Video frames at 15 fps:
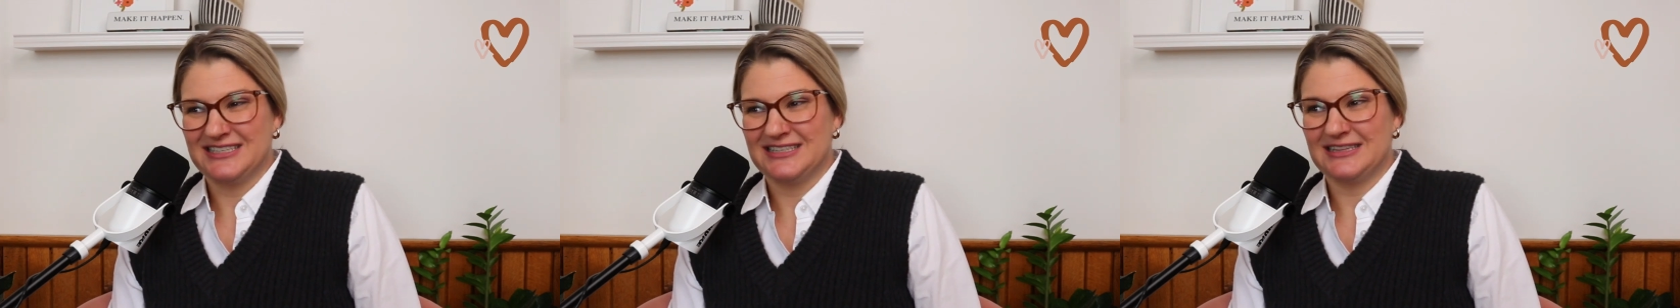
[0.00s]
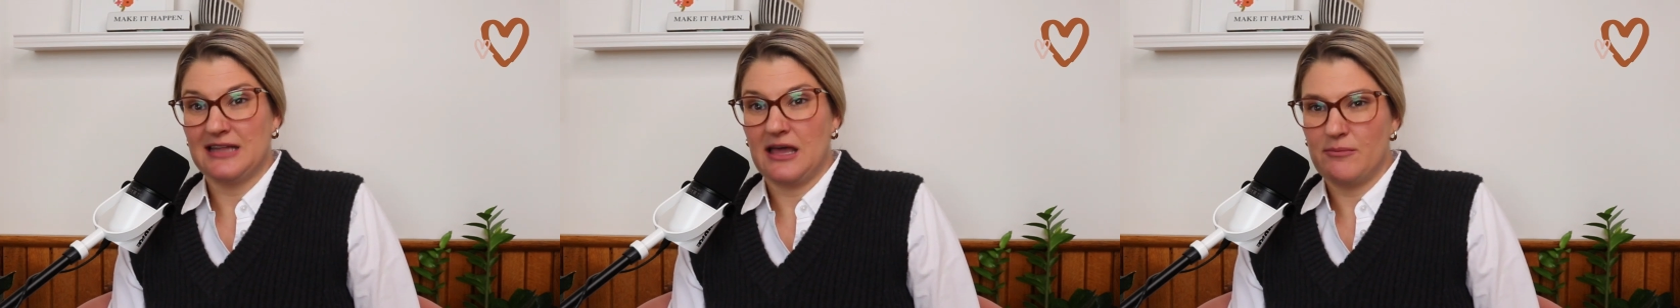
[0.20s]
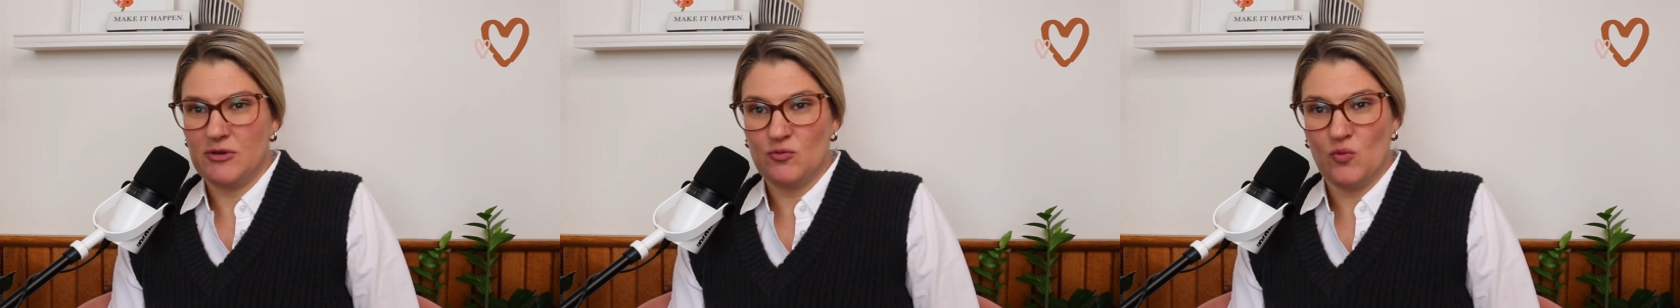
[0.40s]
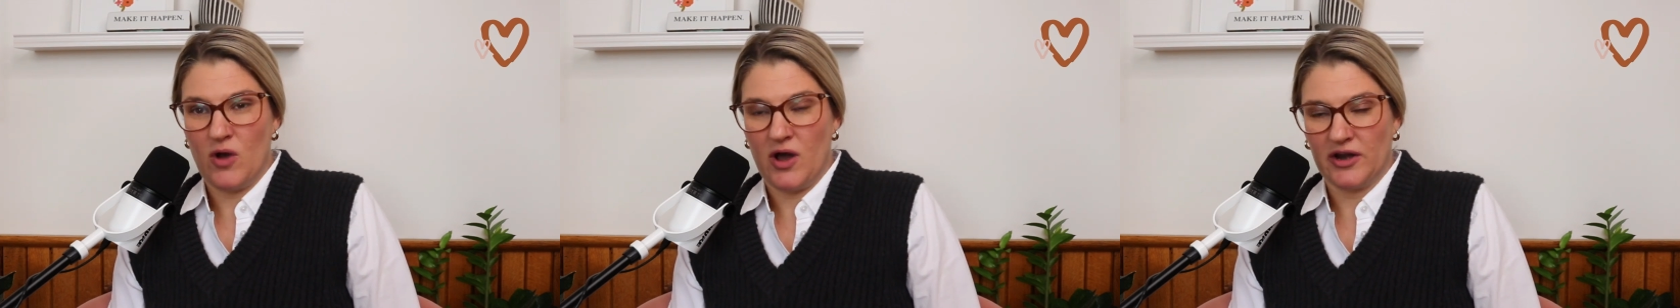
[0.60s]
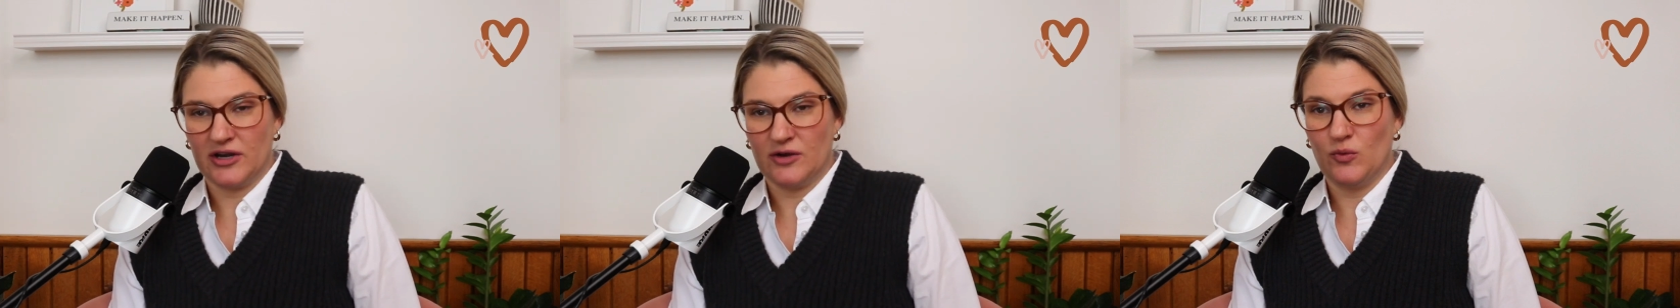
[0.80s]
Lemon
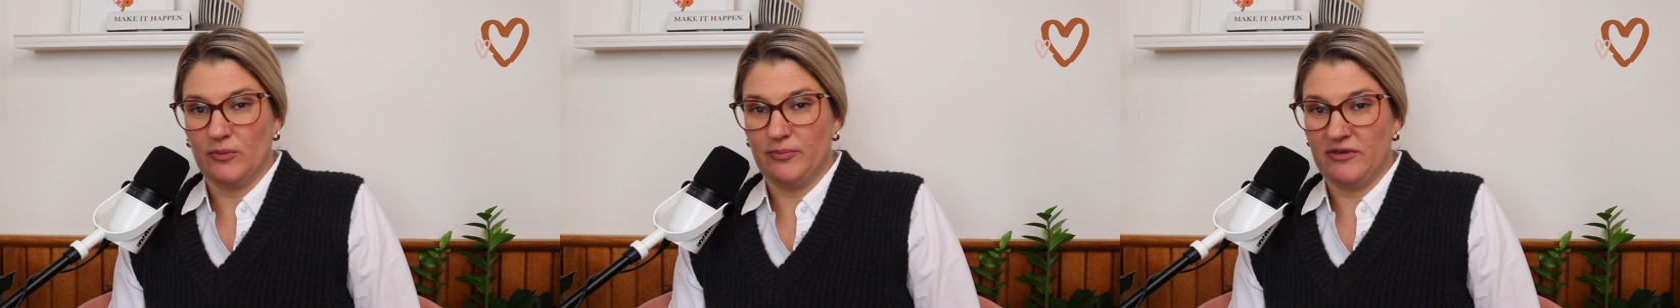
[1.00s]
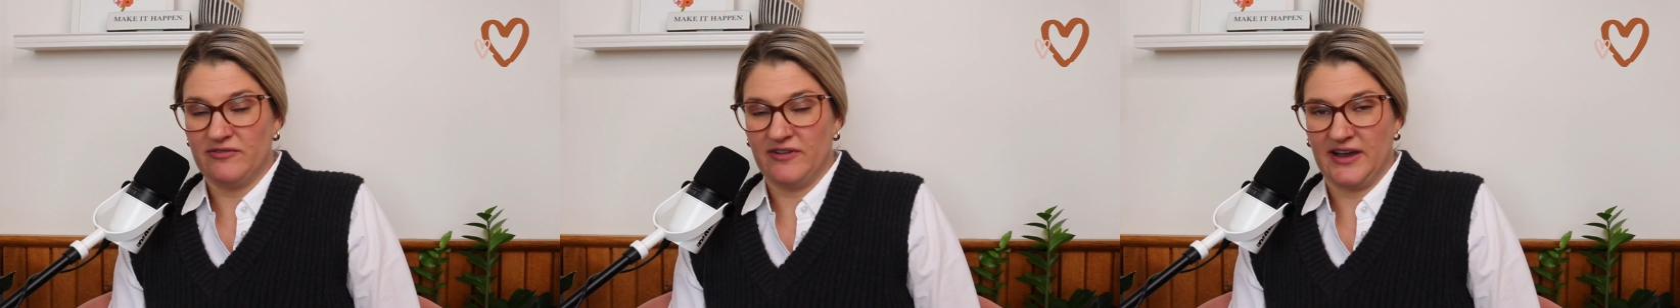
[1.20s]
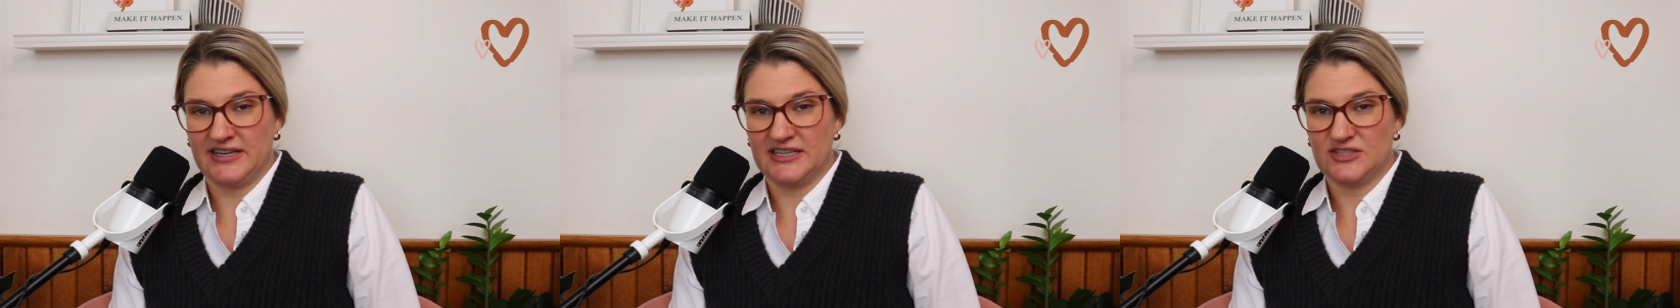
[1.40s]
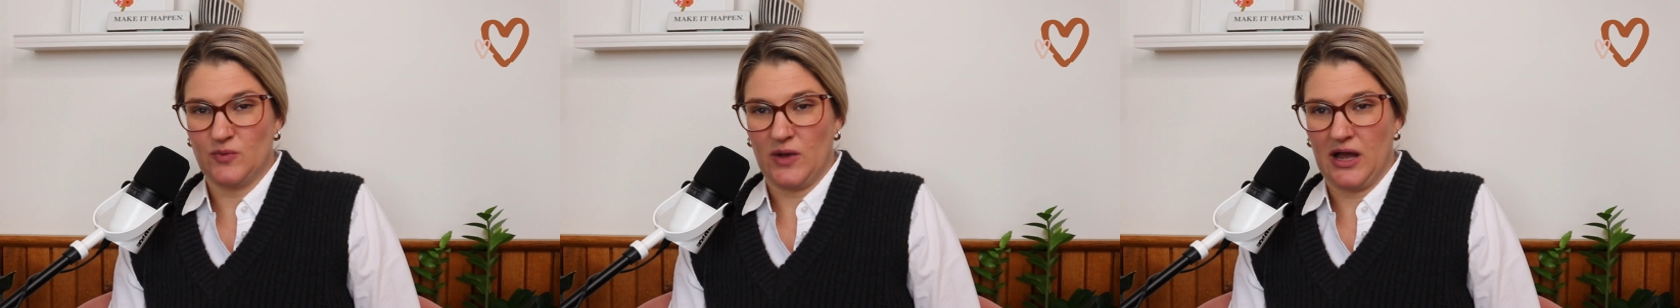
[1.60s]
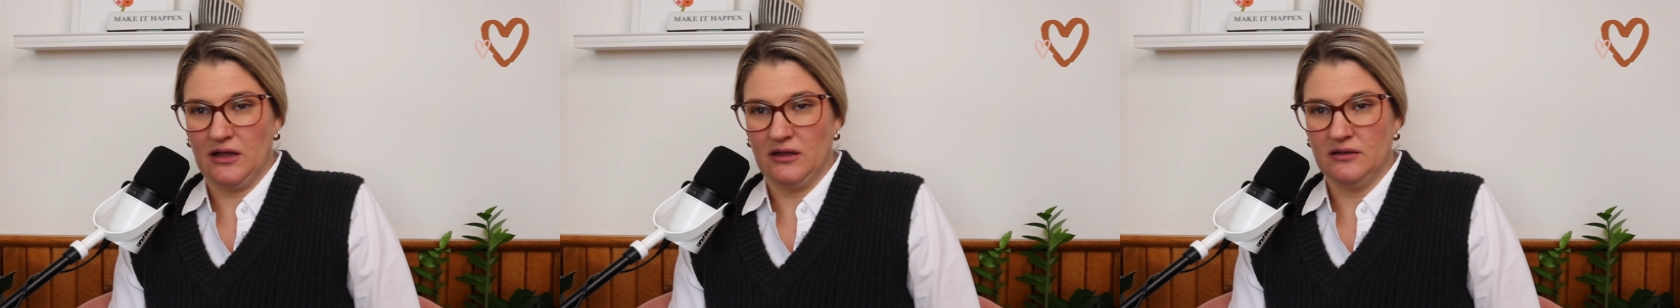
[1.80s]
water will be fine as
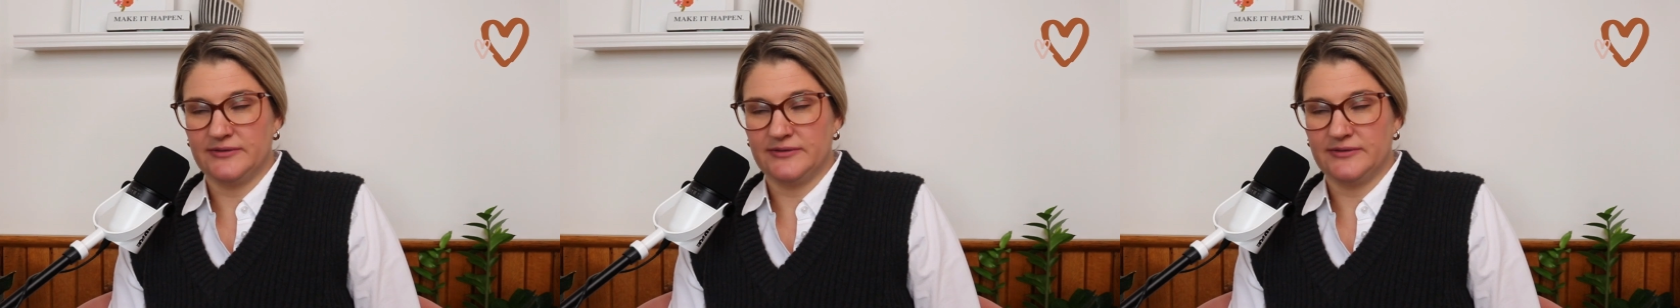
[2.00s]
well.